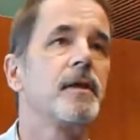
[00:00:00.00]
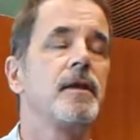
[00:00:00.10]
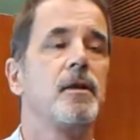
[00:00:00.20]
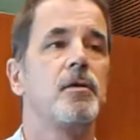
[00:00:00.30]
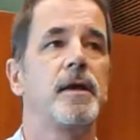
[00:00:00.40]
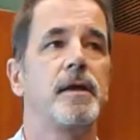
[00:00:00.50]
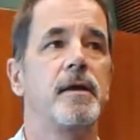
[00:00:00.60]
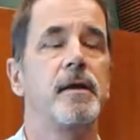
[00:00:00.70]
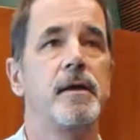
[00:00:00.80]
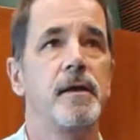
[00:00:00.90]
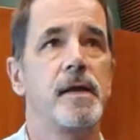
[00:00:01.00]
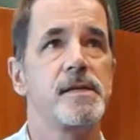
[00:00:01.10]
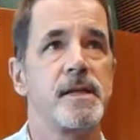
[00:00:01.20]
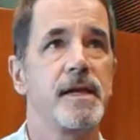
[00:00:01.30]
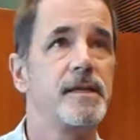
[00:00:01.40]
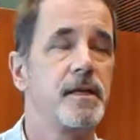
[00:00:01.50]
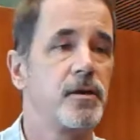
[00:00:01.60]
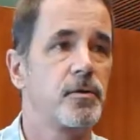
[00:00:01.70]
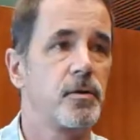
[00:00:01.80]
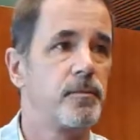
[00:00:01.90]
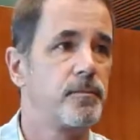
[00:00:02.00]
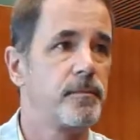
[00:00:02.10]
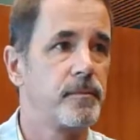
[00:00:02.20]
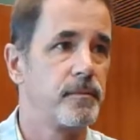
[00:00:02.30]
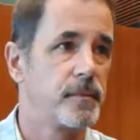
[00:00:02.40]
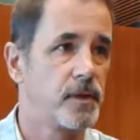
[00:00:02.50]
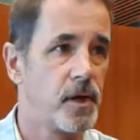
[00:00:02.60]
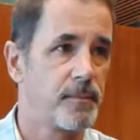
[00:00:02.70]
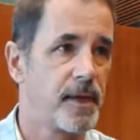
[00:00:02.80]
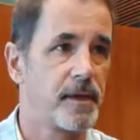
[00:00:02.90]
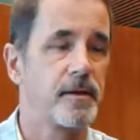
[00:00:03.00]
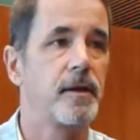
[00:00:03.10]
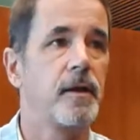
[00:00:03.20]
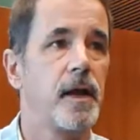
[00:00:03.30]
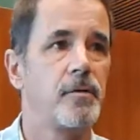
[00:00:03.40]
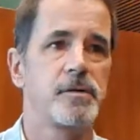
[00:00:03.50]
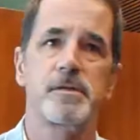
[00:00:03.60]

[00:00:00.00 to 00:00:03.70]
You know, and as an 18-year-old young man, I